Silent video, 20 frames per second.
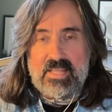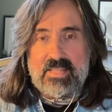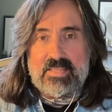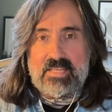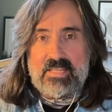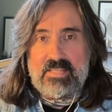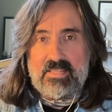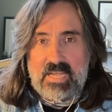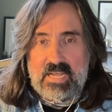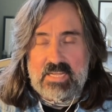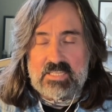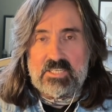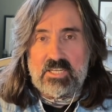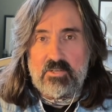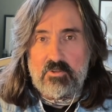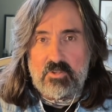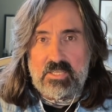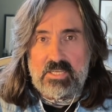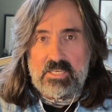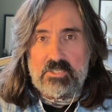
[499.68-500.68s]
then that's
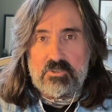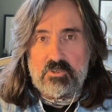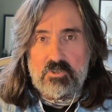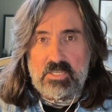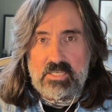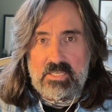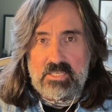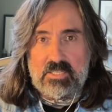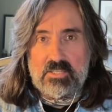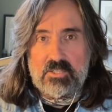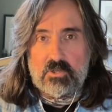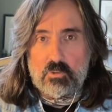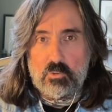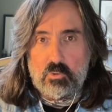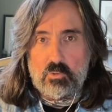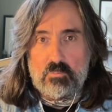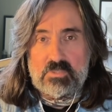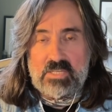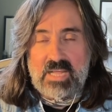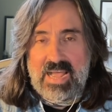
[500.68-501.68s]
how they should heat their
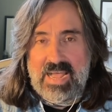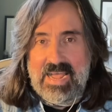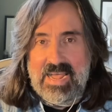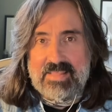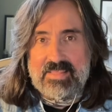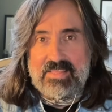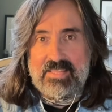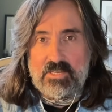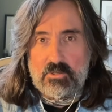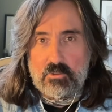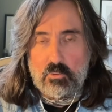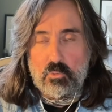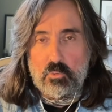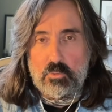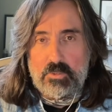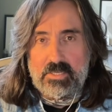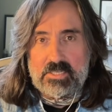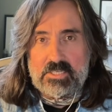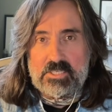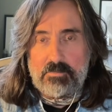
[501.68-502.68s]
homes at their
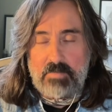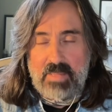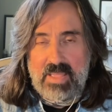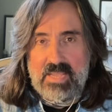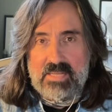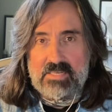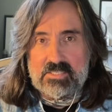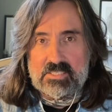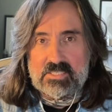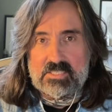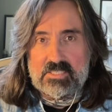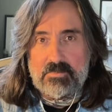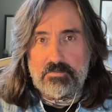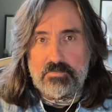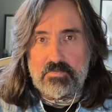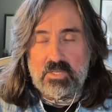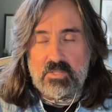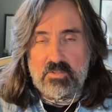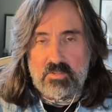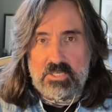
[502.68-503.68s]
own expense.
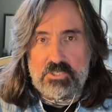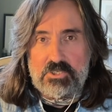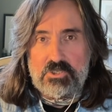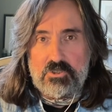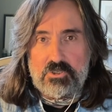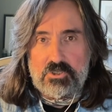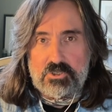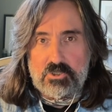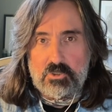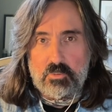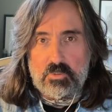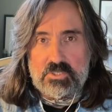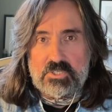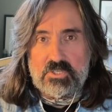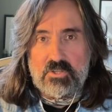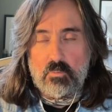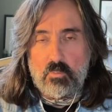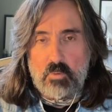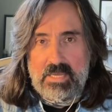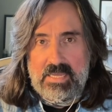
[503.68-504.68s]
They should show us
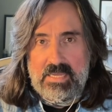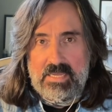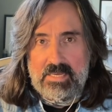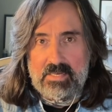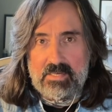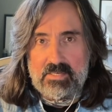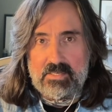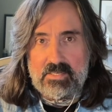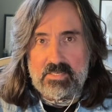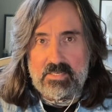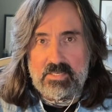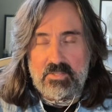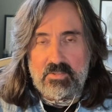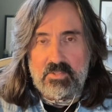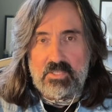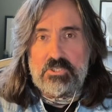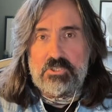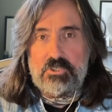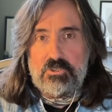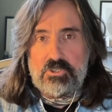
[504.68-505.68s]
the way.
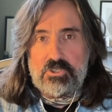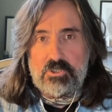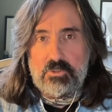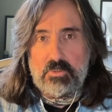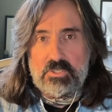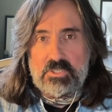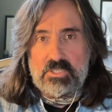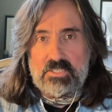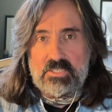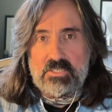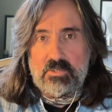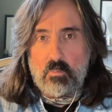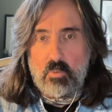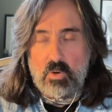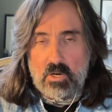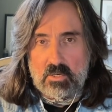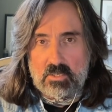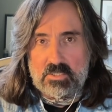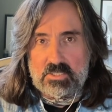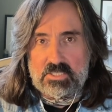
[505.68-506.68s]
They should show us that it
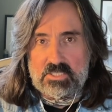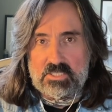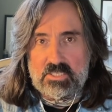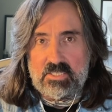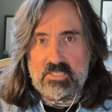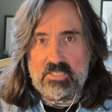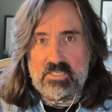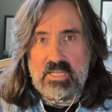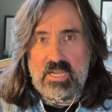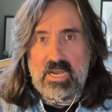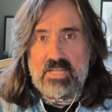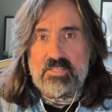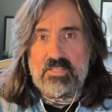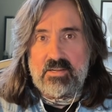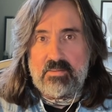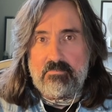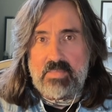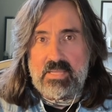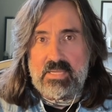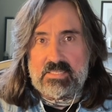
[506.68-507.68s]
works and that
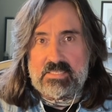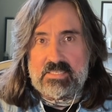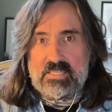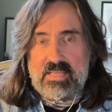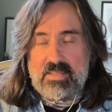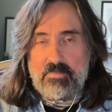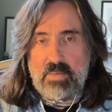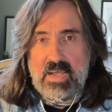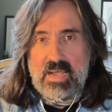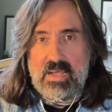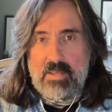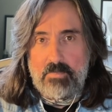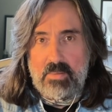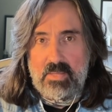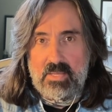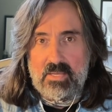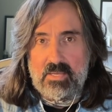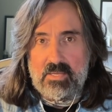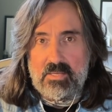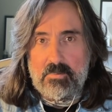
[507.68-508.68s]
it makes them
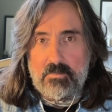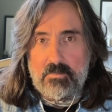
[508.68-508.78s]
happy.